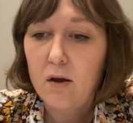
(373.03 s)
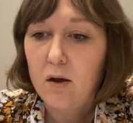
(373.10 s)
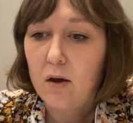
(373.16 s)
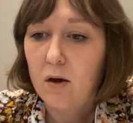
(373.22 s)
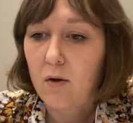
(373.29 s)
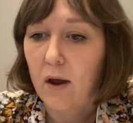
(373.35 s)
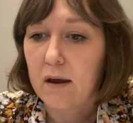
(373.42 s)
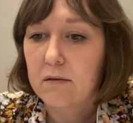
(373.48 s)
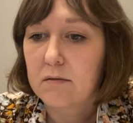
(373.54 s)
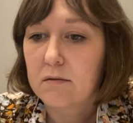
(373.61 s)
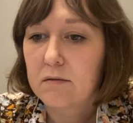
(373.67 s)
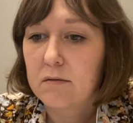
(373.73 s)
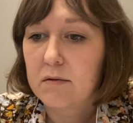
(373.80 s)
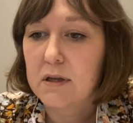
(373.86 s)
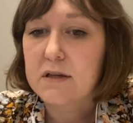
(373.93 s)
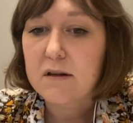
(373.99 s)
Okay,
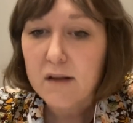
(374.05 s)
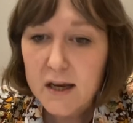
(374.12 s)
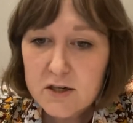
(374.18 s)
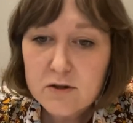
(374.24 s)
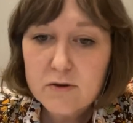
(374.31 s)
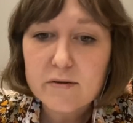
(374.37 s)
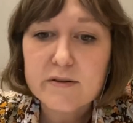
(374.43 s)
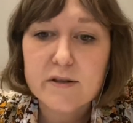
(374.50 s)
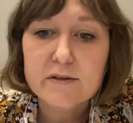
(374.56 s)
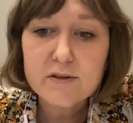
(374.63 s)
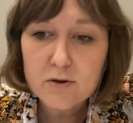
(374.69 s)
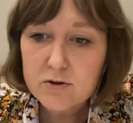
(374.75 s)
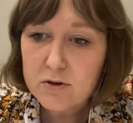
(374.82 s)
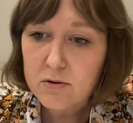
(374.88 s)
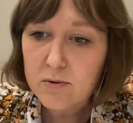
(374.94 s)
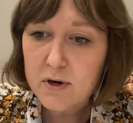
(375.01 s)
intellectuals and
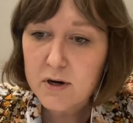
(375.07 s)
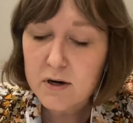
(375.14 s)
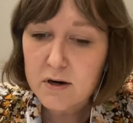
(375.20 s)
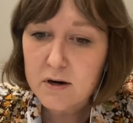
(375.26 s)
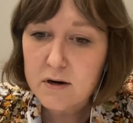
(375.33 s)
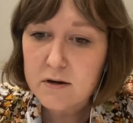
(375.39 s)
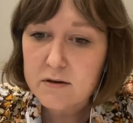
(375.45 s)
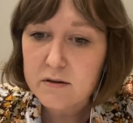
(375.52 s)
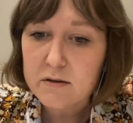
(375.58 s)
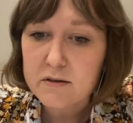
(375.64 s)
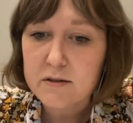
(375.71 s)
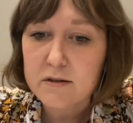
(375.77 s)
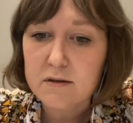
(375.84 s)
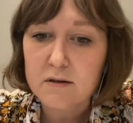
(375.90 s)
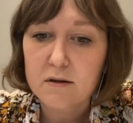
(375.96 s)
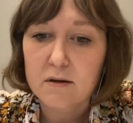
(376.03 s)
social
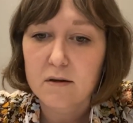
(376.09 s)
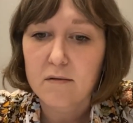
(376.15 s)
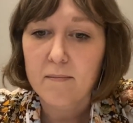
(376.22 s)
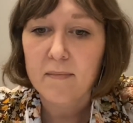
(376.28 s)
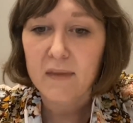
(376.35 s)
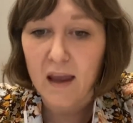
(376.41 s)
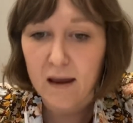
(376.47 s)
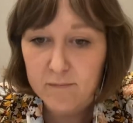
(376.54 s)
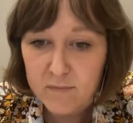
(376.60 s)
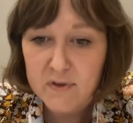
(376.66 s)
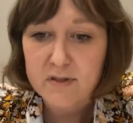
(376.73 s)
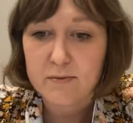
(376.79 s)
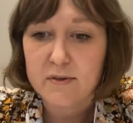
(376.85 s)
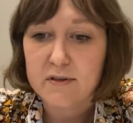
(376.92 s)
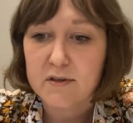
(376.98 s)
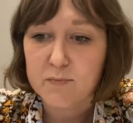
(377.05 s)
workers. Yeah,
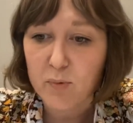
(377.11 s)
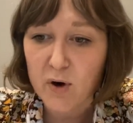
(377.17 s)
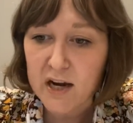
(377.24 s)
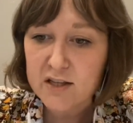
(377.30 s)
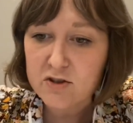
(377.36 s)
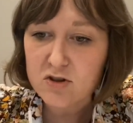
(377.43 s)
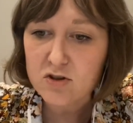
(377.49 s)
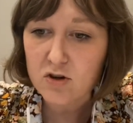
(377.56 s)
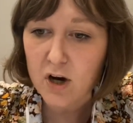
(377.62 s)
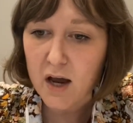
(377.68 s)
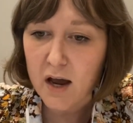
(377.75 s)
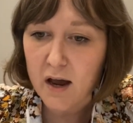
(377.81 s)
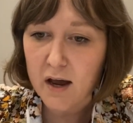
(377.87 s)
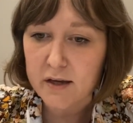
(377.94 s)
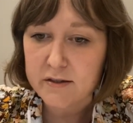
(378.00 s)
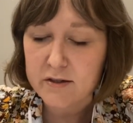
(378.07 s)
this was his Brains
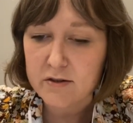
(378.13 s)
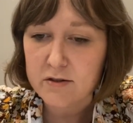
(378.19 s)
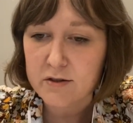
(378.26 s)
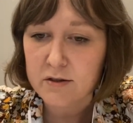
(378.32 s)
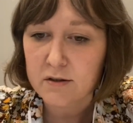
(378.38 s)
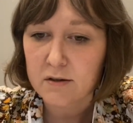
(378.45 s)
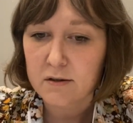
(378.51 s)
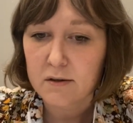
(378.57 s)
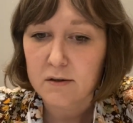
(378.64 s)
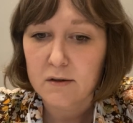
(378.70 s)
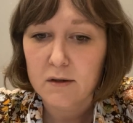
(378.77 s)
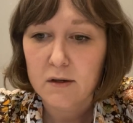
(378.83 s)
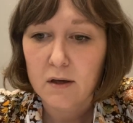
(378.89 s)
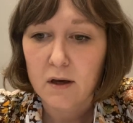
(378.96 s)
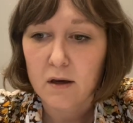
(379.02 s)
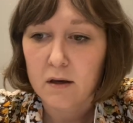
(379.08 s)
Trust.
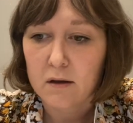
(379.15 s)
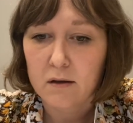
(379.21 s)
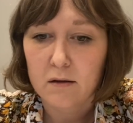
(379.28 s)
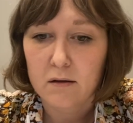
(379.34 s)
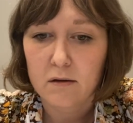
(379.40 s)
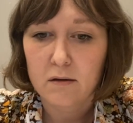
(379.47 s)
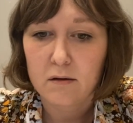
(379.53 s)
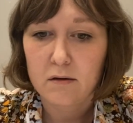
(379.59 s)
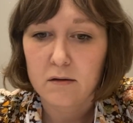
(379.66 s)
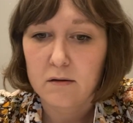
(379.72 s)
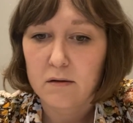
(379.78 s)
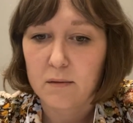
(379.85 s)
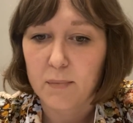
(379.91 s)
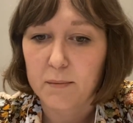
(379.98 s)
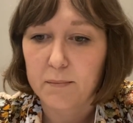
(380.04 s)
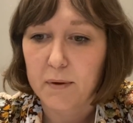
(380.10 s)

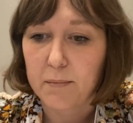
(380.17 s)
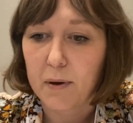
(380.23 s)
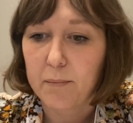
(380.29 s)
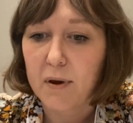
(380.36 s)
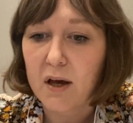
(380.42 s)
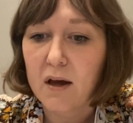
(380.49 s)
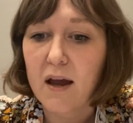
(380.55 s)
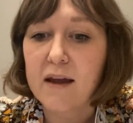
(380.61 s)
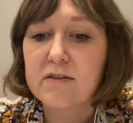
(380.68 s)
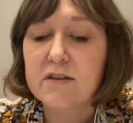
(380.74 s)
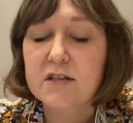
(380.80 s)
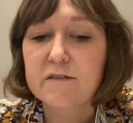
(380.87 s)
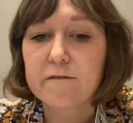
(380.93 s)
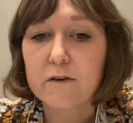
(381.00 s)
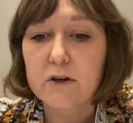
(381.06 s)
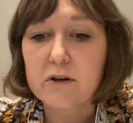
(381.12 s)
And this
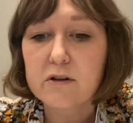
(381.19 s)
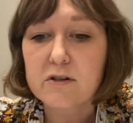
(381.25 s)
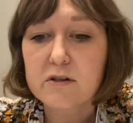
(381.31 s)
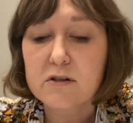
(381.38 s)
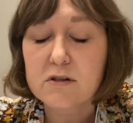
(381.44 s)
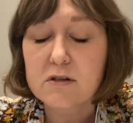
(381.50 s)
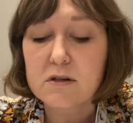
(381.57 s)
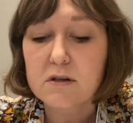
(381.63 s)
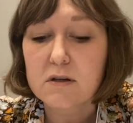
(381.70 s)
first